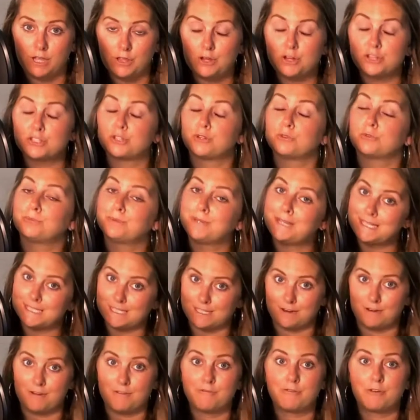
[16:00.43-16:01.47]
And there's a
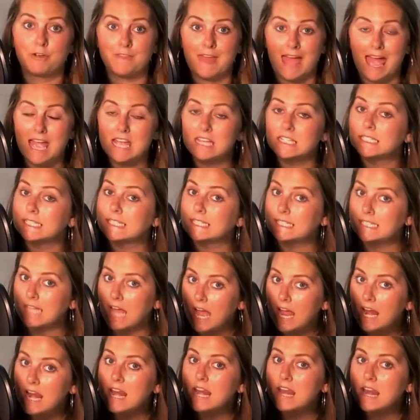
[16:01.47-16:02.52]
reason for that.
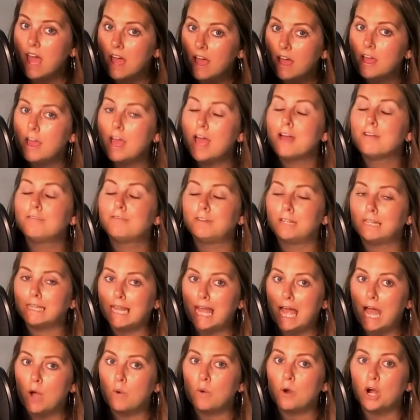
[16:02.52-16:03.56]

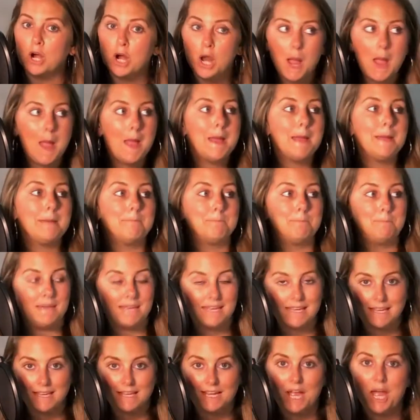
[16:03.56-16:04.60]
Sunflower,
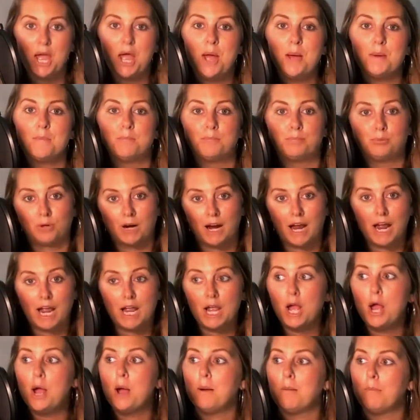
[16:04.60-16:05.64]
big,
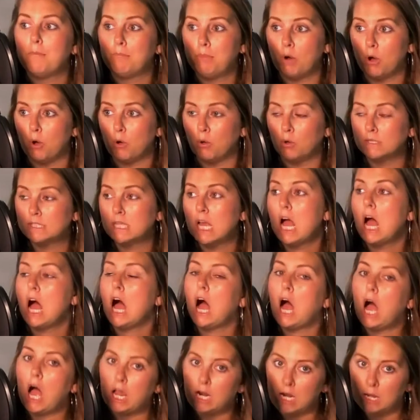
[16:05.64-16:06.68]
bright, bold,
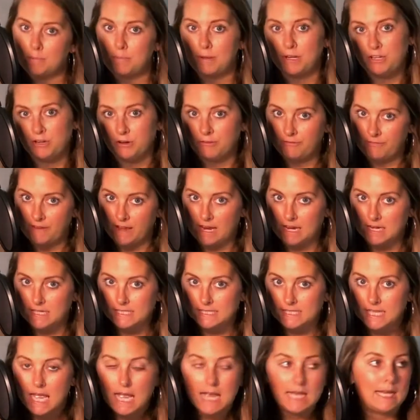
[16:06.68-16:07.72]
all up in your
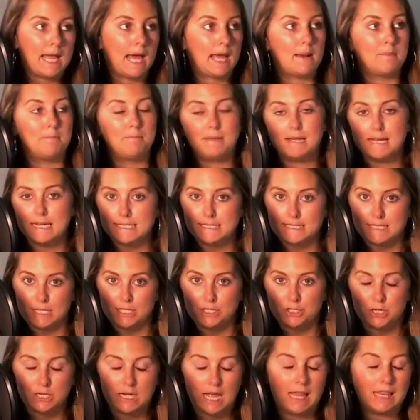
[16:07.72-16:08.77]
face, got a big
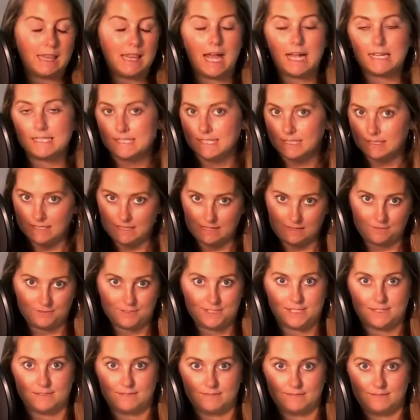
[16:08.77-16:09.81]
center, got lots of
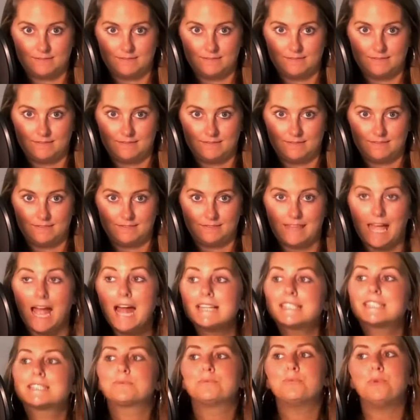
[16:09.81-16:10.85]
leaves.
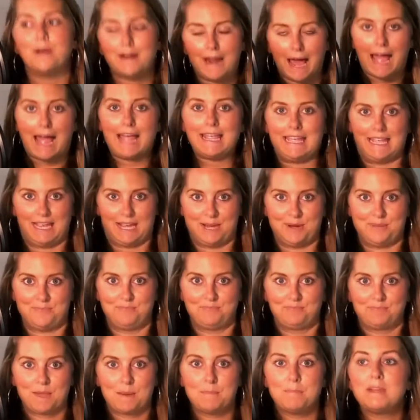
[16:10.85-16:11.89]
That's what I
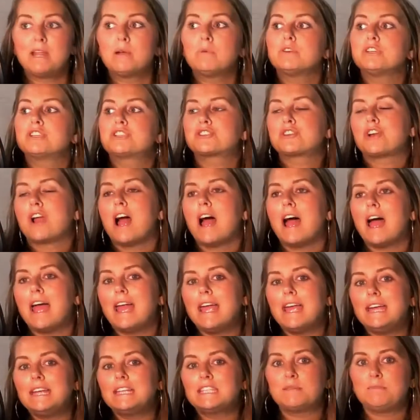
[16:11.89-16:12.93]
am. But I was
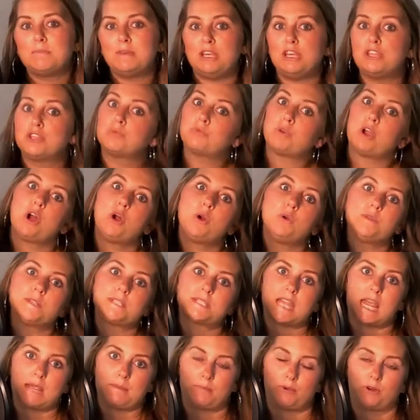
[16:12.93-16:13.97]
trying to be the rose
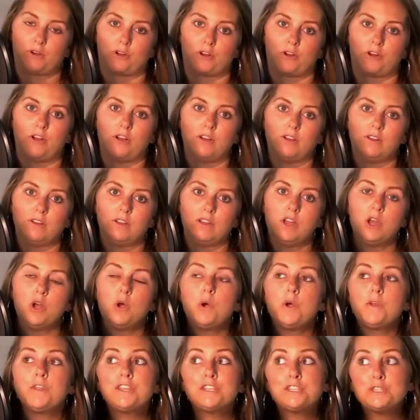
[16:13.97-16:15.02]
type of girl,
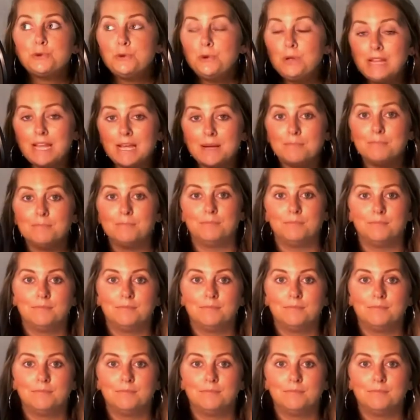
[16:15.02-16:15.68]
or the tulip,